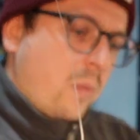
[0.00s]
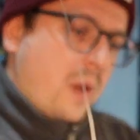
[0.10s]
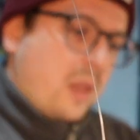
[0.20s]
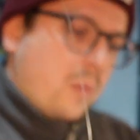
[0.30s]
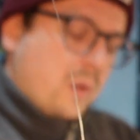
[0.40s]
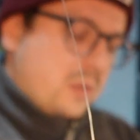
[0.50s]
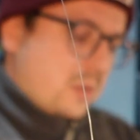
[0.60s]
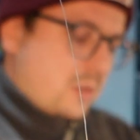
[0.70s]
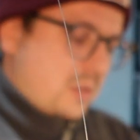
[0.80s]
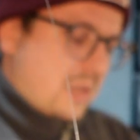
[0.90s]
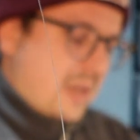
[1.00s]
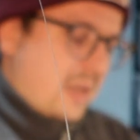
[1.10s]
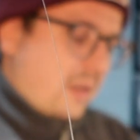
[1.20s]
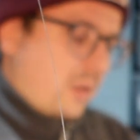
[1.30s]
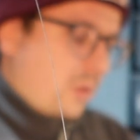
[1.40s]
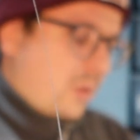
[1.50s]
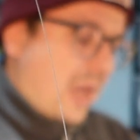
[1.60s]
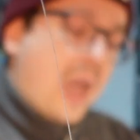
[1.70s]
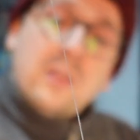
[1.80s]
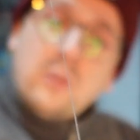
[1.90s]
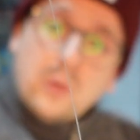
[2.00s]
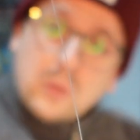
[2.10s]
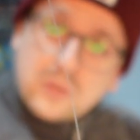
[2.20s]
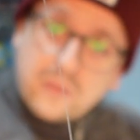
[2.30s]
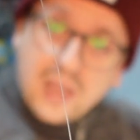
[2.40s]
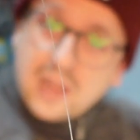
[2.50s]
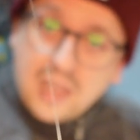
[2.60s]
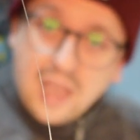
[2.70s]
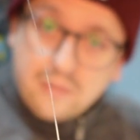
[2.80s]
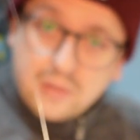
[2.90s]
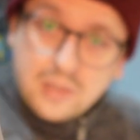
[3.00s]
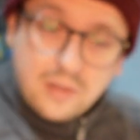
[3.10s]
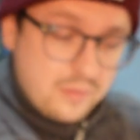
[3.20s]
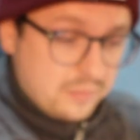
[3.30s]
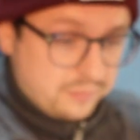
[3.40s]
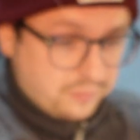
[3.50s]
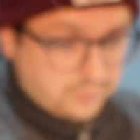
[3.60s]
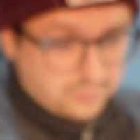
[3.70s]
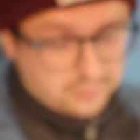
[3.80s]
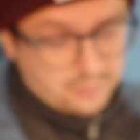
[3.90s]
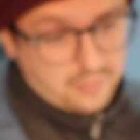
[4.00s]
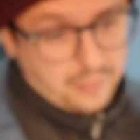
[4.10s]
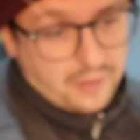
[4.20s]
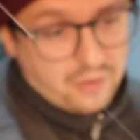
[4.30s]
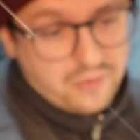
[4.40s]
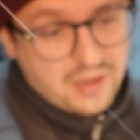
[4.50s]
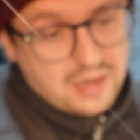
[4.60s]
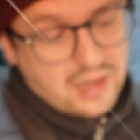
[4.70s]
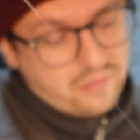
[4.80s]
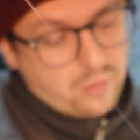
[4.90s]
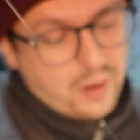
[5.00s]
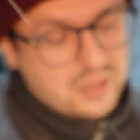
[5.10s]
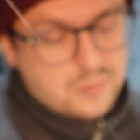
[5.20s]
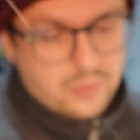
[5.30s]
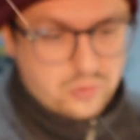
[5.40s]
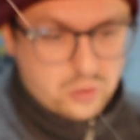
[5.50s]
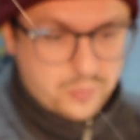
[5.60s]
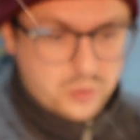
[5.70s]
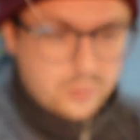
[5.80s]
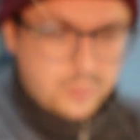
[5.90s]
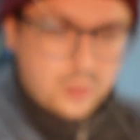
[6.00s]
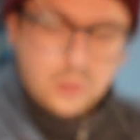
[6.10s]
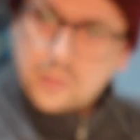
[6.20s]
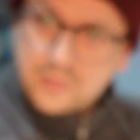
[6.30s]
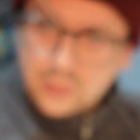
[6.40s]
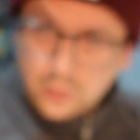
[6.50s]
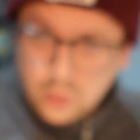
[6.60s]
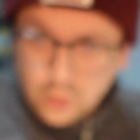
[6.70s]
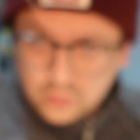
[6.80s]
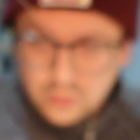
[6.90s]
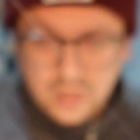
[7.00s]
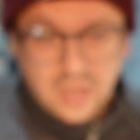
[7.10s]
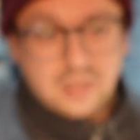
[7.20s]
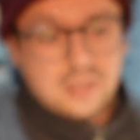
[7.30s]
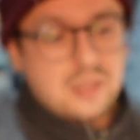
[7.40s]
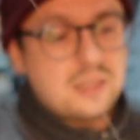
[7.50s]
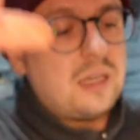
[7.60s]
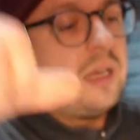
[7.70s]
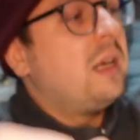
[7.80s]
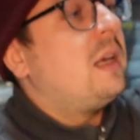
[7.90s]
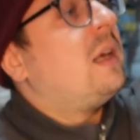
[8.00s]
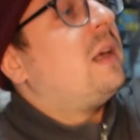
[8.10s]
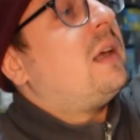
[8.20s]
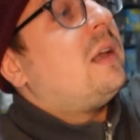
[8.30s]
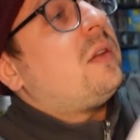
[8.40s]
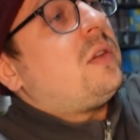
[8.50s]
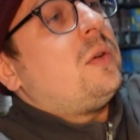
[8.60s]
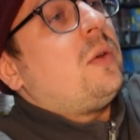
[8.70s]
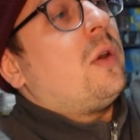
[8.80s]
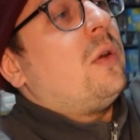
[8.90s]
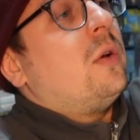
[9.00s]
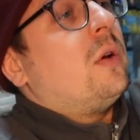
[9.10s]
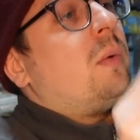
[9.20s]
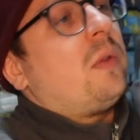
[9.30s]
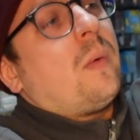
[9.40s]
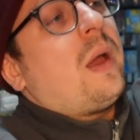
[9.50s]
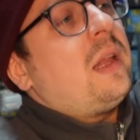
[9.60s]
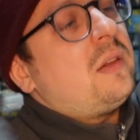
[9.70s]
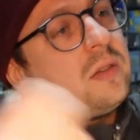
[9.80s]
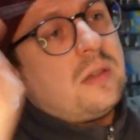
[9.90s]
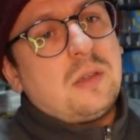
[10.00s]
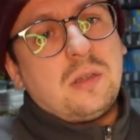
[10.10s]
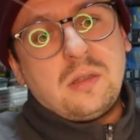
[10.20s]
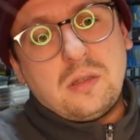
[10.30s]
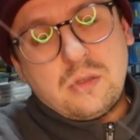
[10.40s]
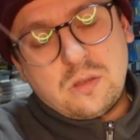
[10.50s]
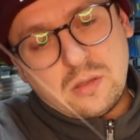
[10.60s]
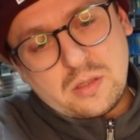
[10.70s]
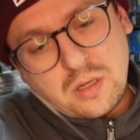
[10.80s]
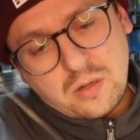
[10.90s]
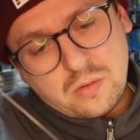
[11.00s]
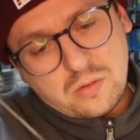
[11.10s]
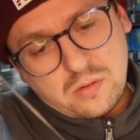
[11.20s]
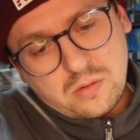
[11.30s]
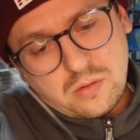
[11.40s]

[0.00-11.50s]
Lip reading: where you want it to stay. You can use fairly heavy weights with drop shot, because obviously you're not connected to your lure with the weight. So